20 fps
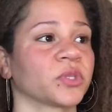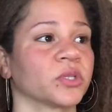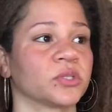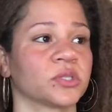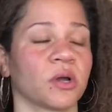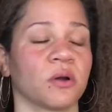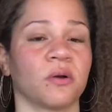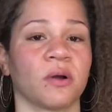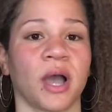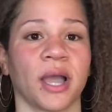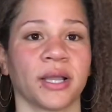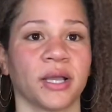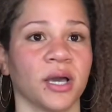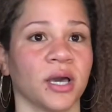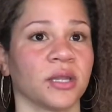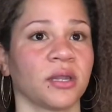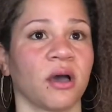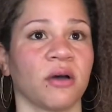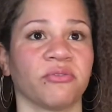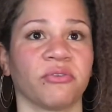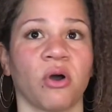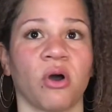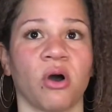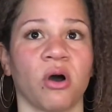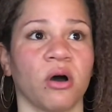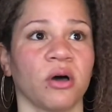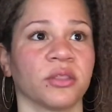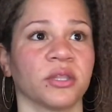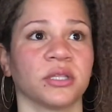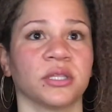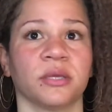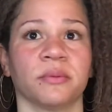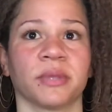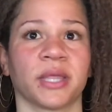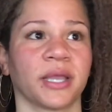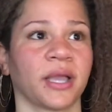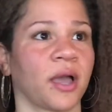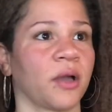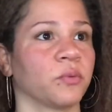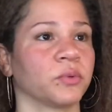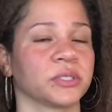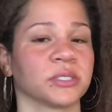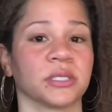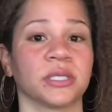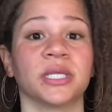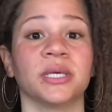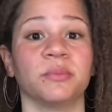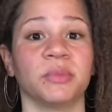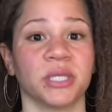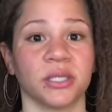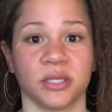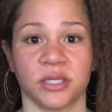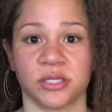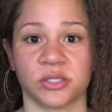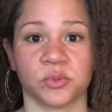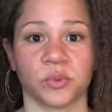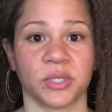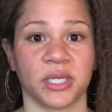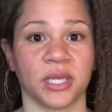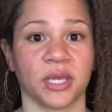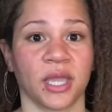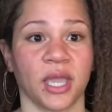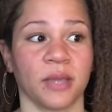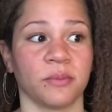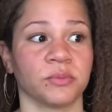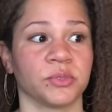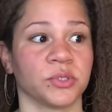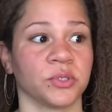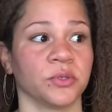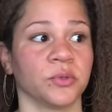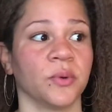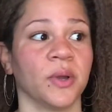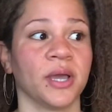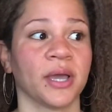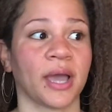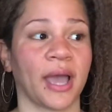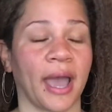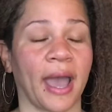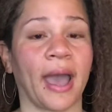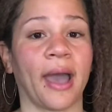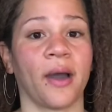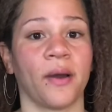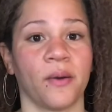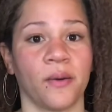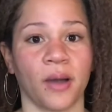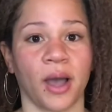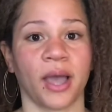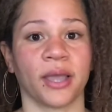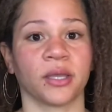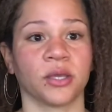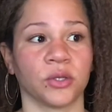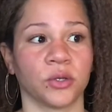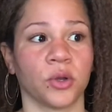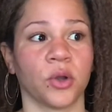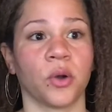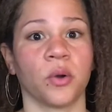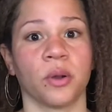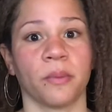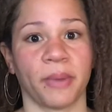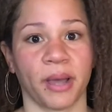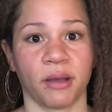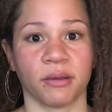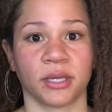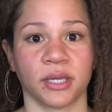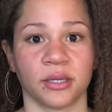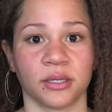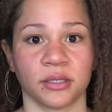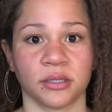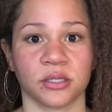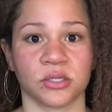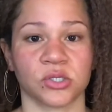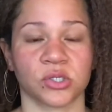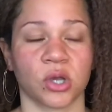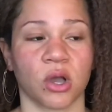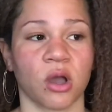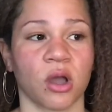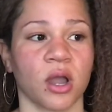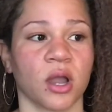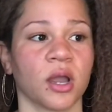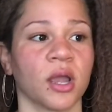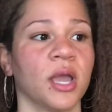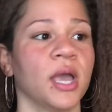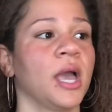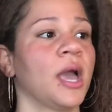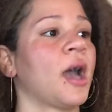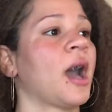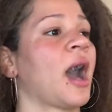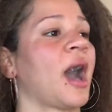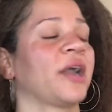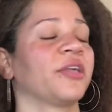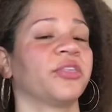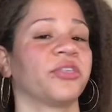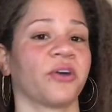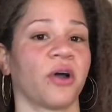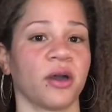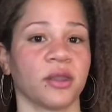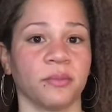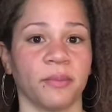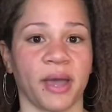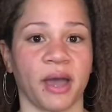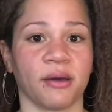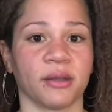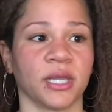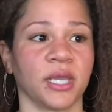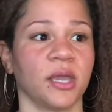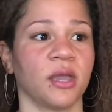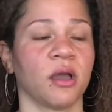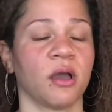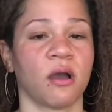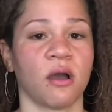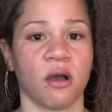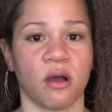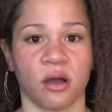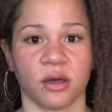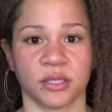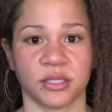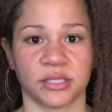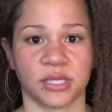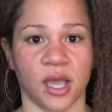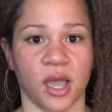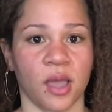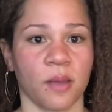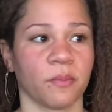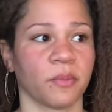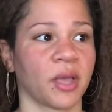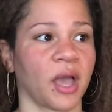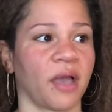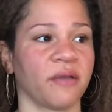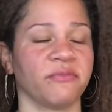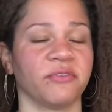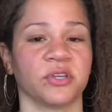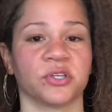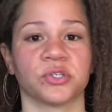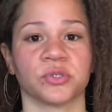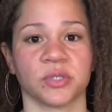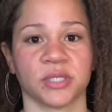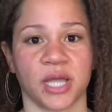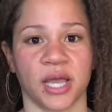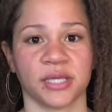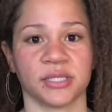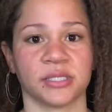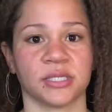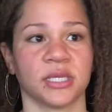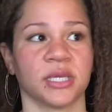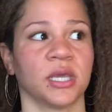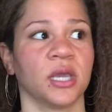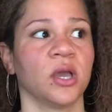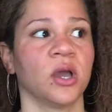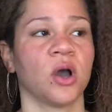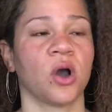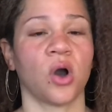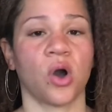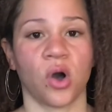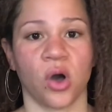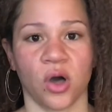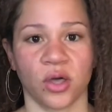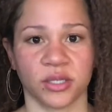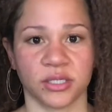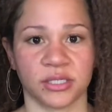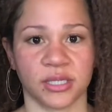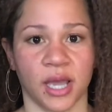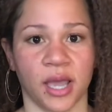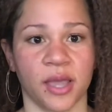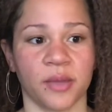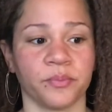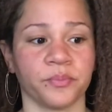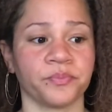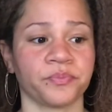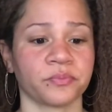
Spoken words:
So I cut off all the I was limitless when it came to how I could go about getting this car. I thought about it all the time. I visualized it all the time.